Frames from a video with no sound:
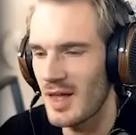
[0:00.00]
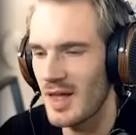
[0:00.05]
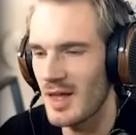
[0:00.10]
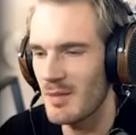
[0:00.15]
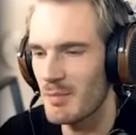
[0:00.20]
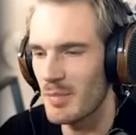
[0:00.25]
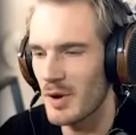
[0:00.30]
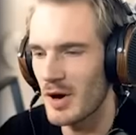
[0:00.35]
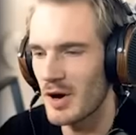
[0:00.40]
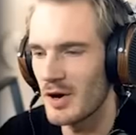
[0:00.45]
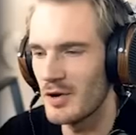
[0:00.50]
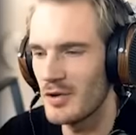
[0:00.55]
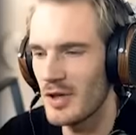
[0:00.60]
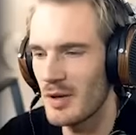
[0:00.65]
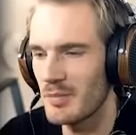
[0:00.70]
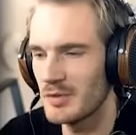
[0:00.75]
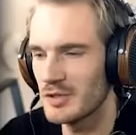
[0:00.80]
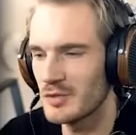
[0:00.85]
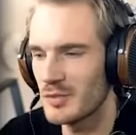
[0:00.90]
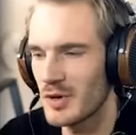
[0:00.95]
Ib, are
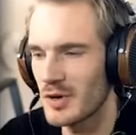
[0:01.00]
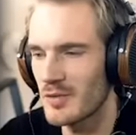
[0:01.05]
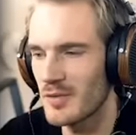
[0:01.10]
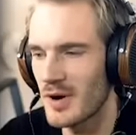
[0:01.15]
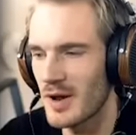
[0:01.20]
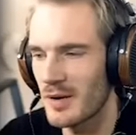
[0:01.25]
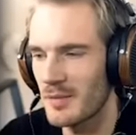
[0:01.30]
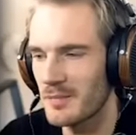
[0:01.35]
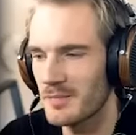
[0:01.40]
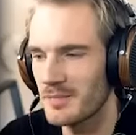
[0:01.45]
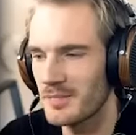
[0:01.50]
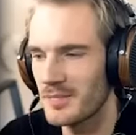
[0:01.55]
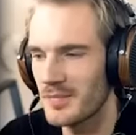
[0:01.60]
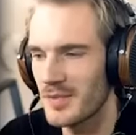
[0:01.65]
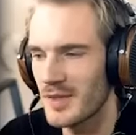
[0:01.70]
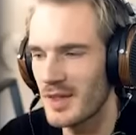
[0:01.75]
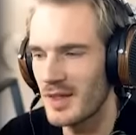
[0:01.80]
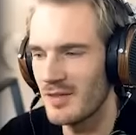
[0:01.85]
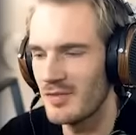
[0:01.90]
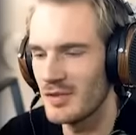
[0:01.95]
you able to walk around?
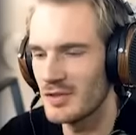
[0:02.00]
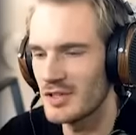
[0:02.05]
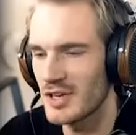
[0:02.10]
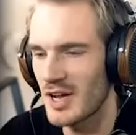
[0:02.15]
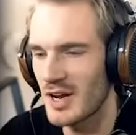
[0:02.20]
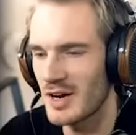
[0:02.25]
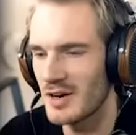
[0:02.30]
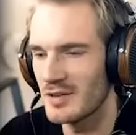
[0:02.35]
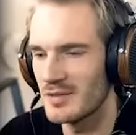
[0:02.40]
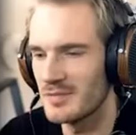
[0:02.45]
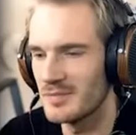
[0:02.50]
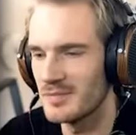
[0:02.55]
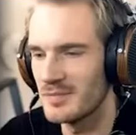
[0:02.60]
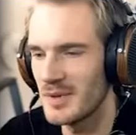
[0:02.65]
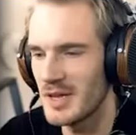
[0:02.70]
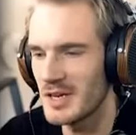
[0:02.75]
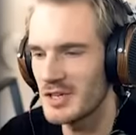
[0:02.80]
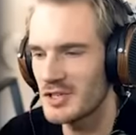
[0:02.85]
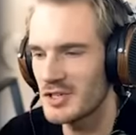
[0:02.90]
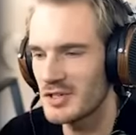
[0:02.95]
If you're tired,
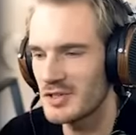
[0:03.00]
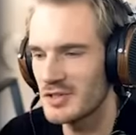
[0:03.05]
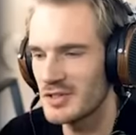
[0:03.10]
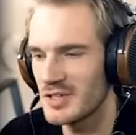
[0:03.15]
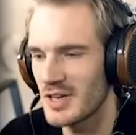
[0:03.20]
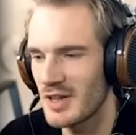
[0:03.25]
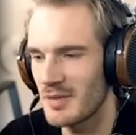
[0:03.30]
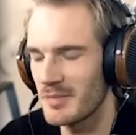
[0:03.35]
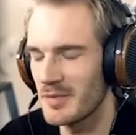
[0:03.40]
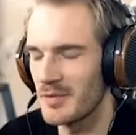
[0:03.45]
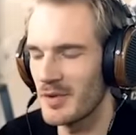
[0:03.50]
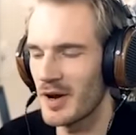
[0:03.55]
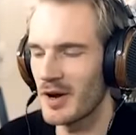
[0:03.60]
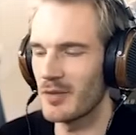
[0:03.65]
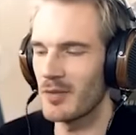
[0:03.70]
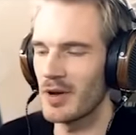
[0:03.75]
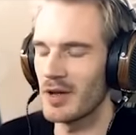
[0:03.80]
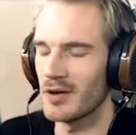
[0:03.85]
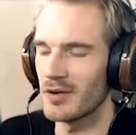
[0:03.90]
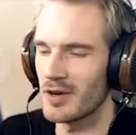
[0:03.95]
make sure to tell me
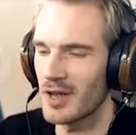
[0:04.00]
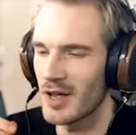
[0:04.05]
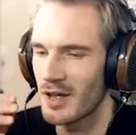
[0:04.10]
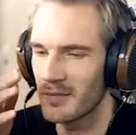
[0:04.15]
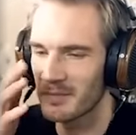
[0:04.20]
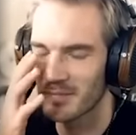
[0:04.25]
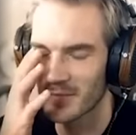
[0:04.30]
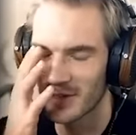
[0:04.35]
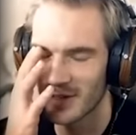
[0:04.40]
right away, okay?